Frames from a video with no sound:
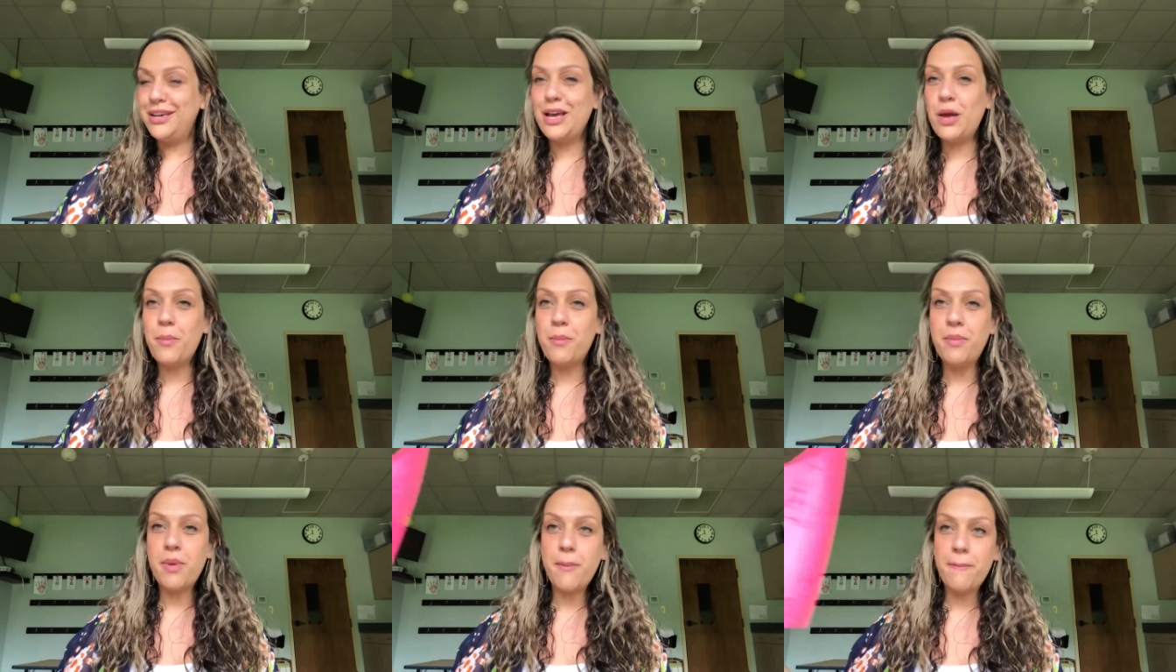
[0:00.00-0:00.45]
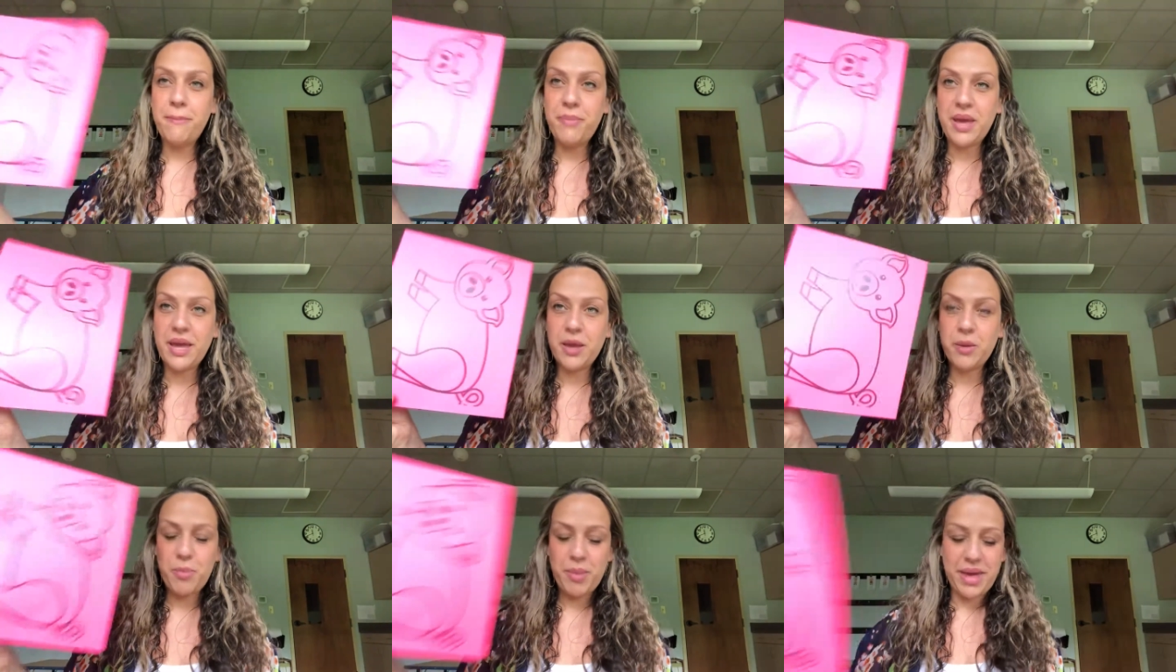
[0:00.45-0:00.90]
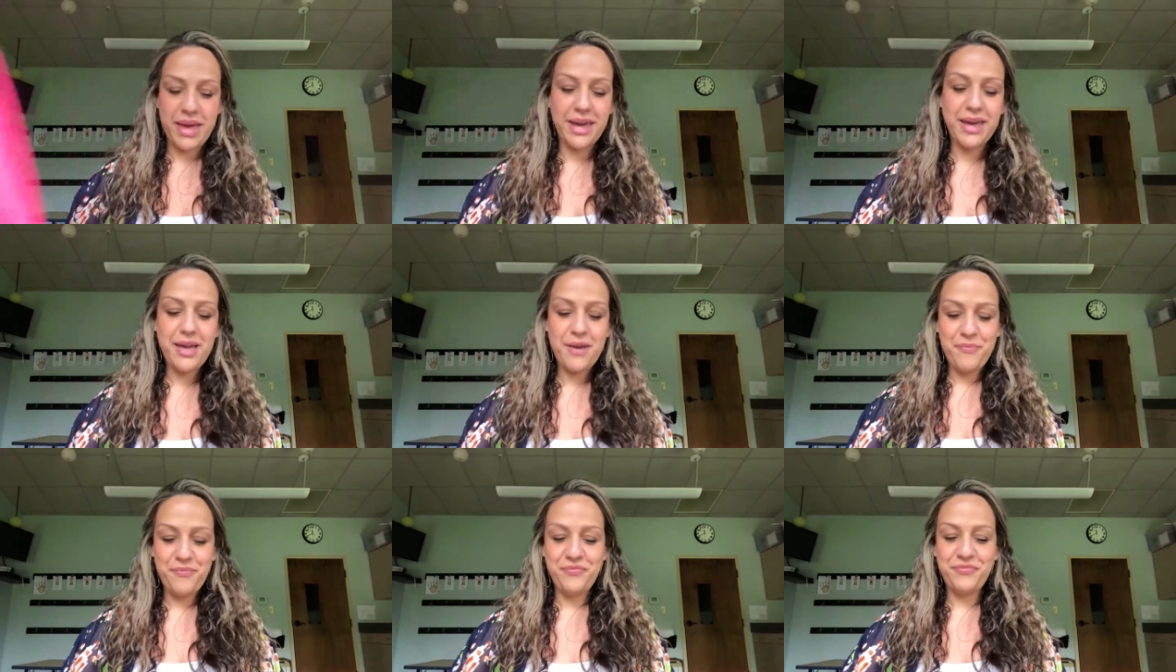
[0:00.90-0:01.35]
um, pink
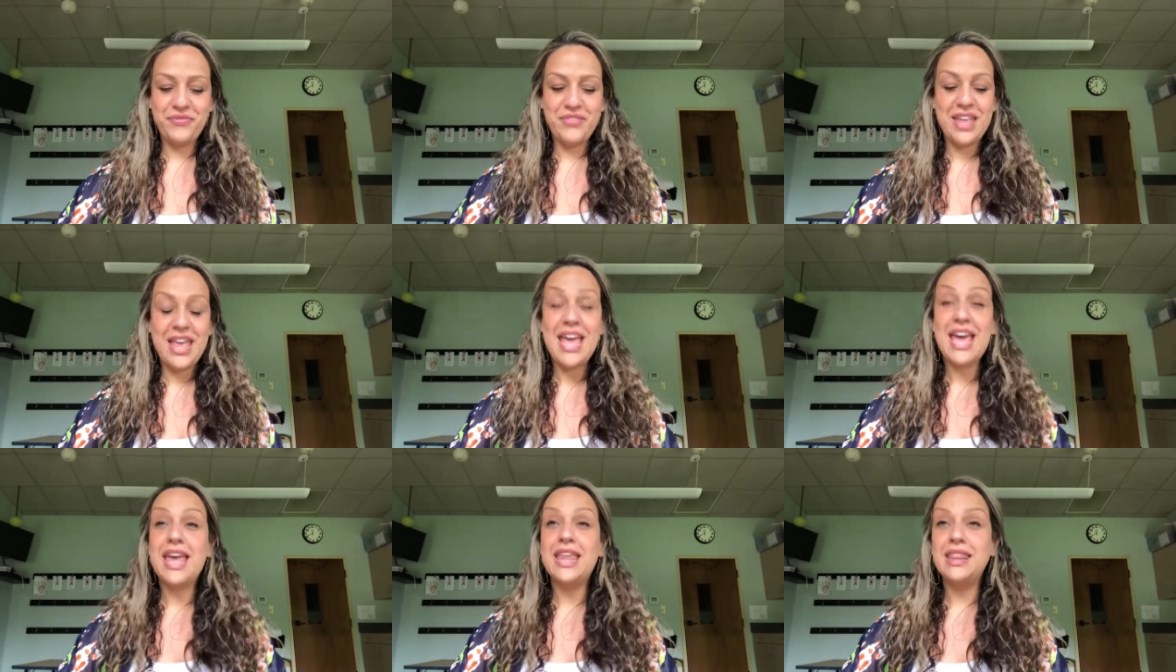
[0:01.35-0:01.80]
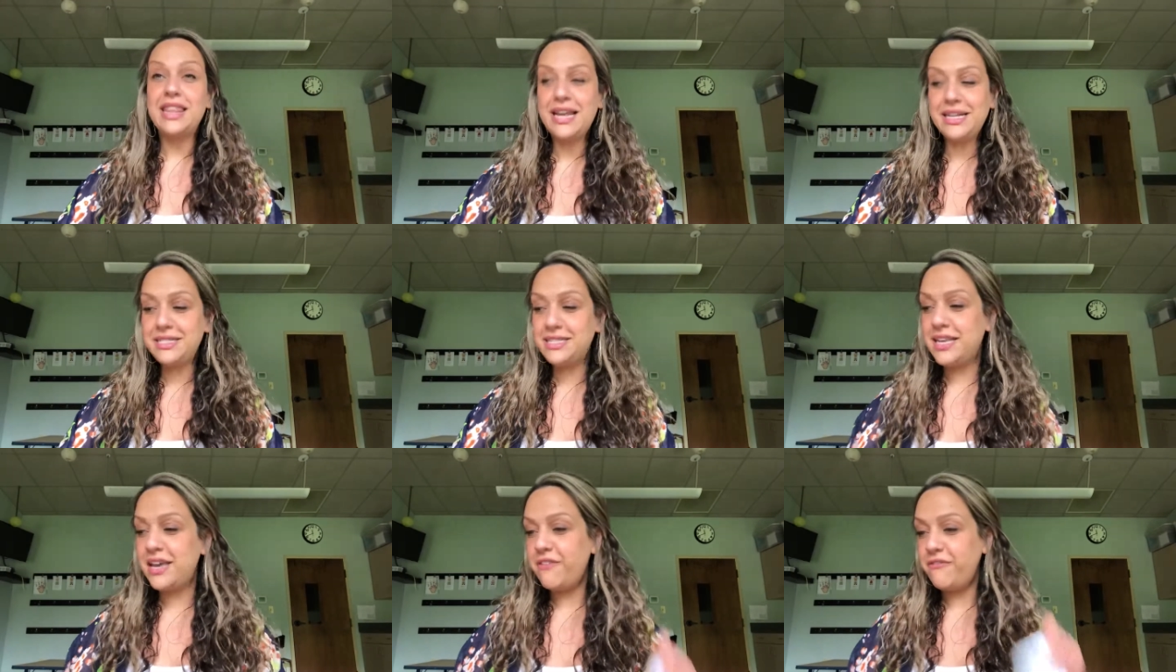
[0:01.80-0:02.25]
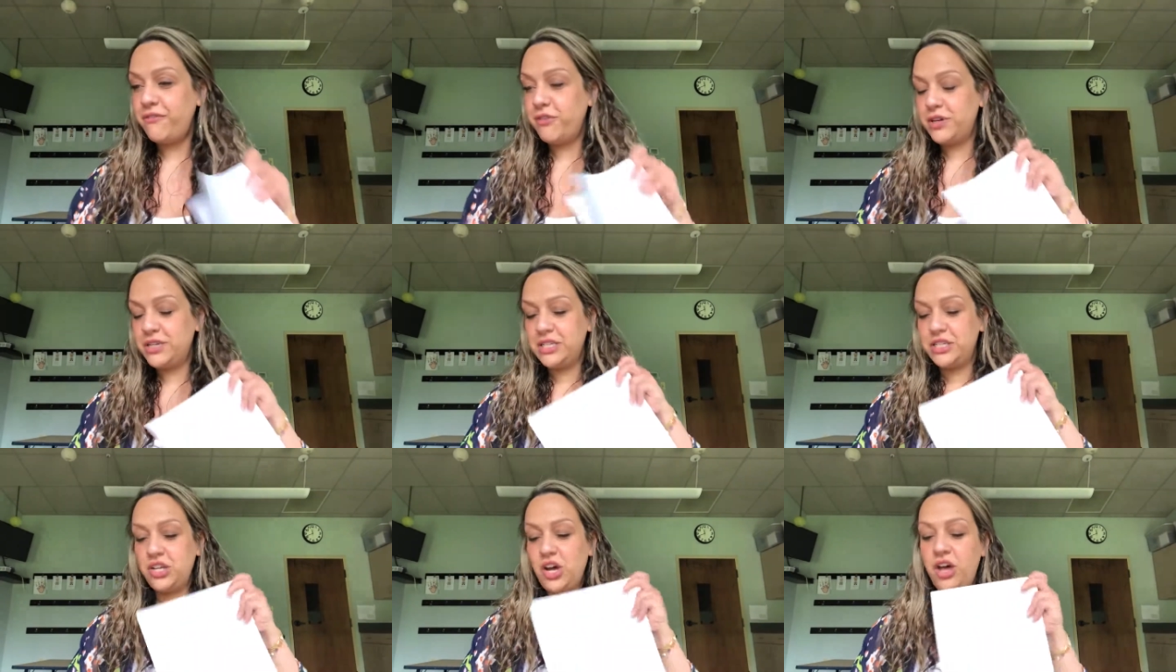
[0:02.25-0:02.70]
pig. And that's it
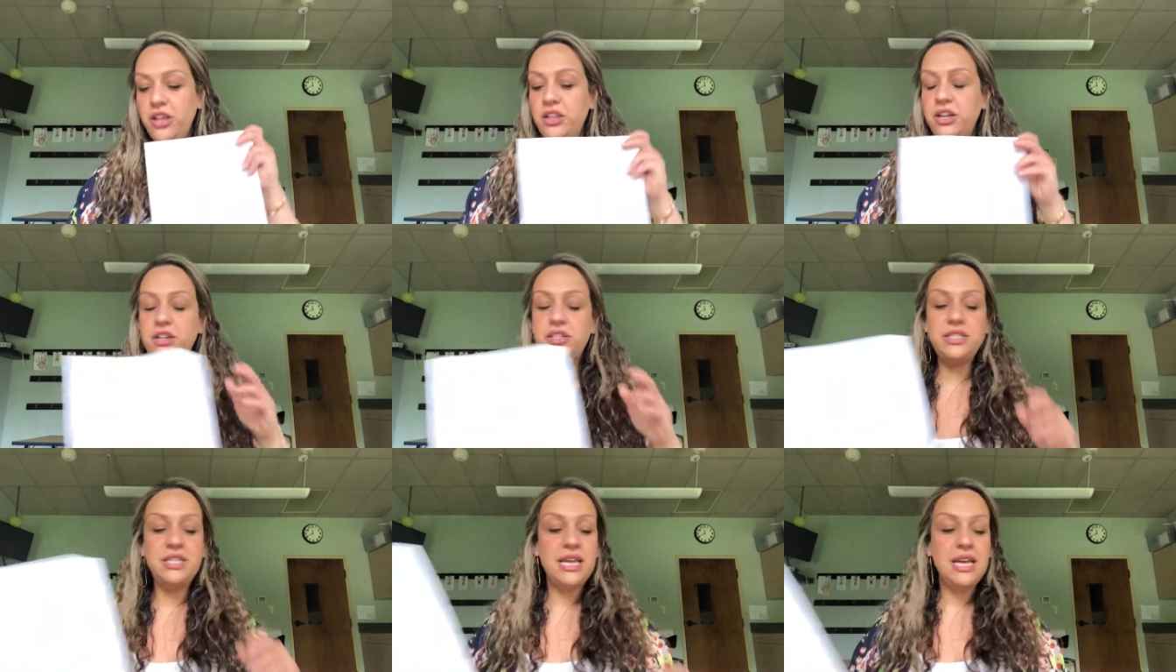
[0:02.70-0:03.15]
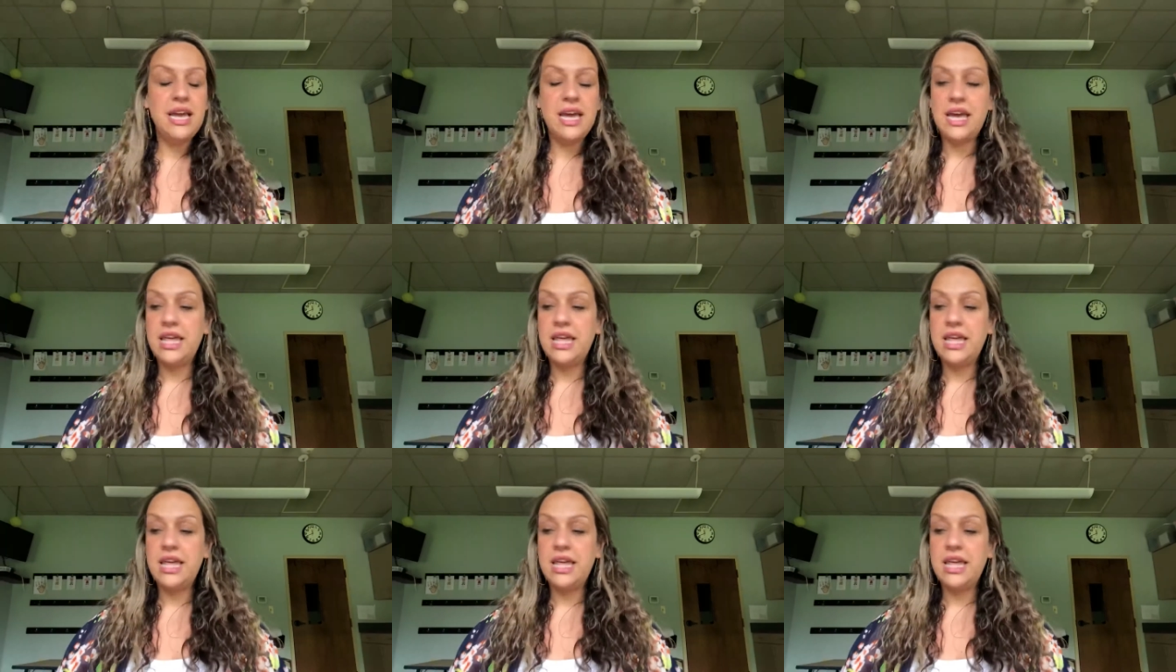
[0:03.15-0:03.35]
for the toddlers.